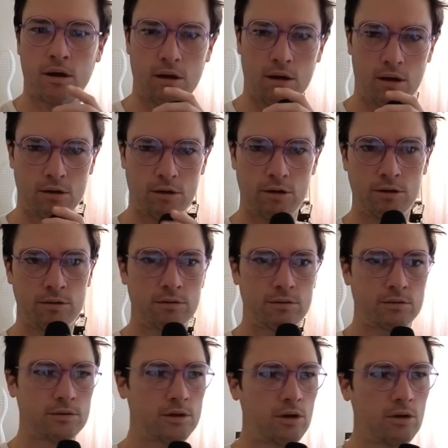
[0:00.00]
Hello.
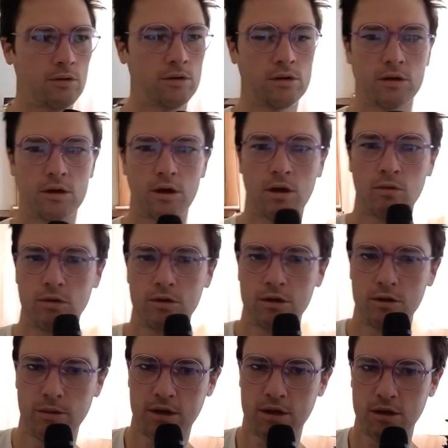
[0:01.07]
So I wanted to
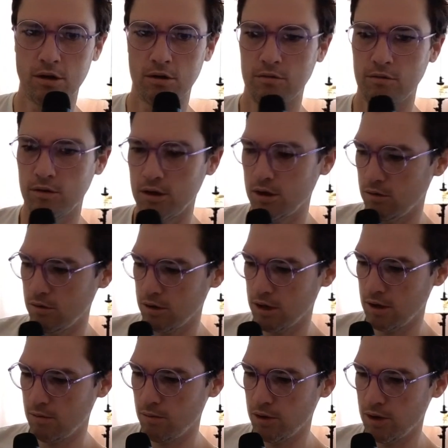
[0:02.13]
make another video
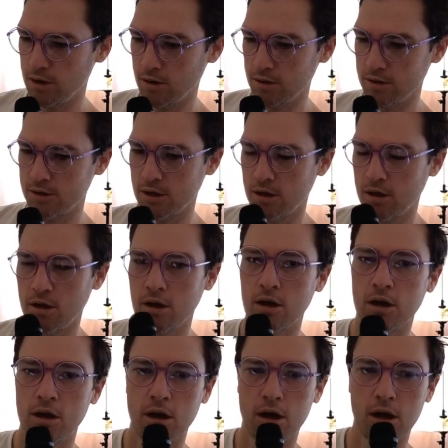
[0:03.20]
again because
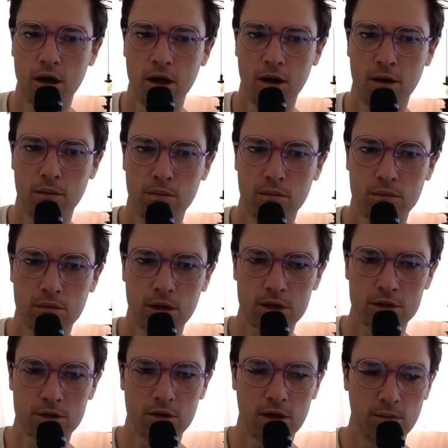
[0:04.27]

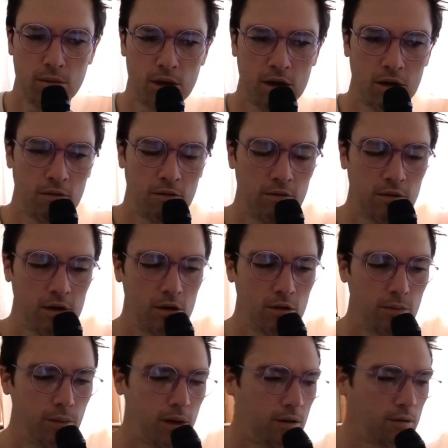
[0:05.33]
yesterday I made a video
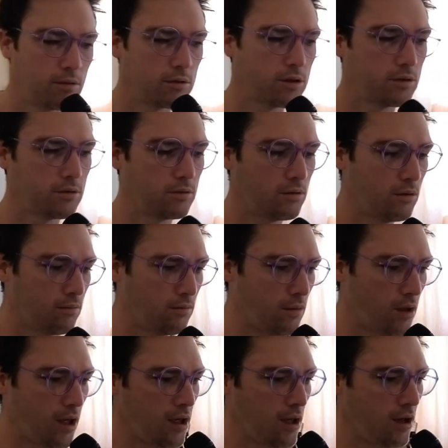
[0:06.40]
about
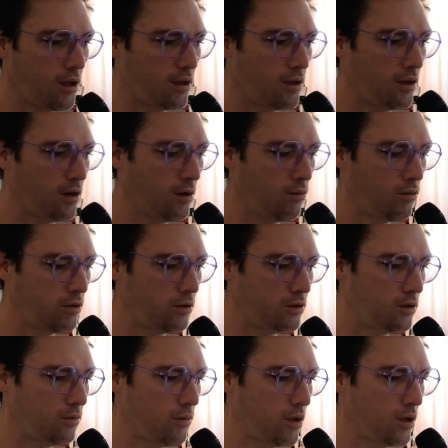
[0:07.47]
AI, and I wanted
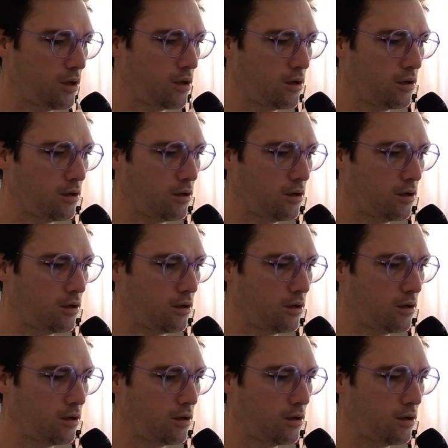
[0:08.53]
to make